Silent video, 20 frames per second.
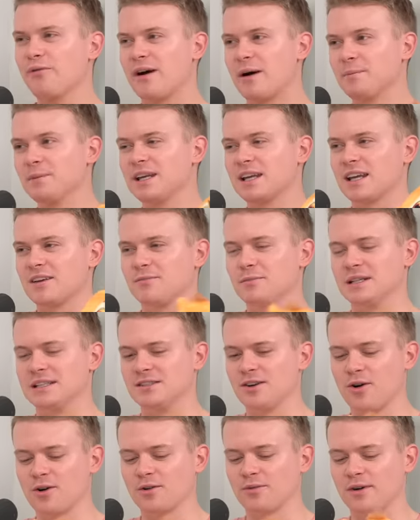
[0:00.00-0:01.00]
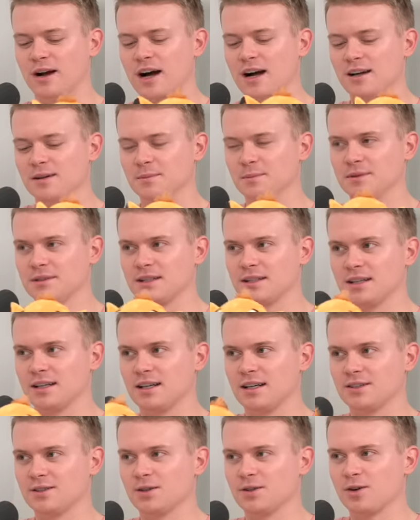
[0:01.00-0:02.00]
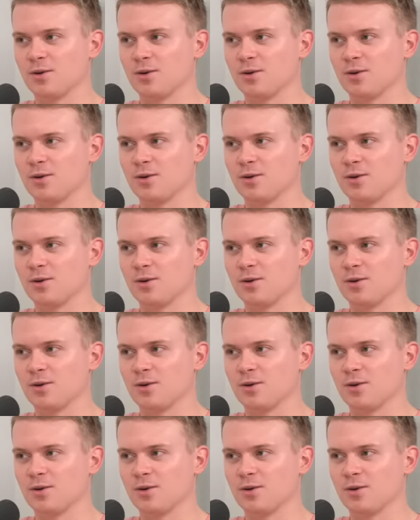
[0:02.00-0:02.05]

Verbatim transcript: family give me dog vibes. I don't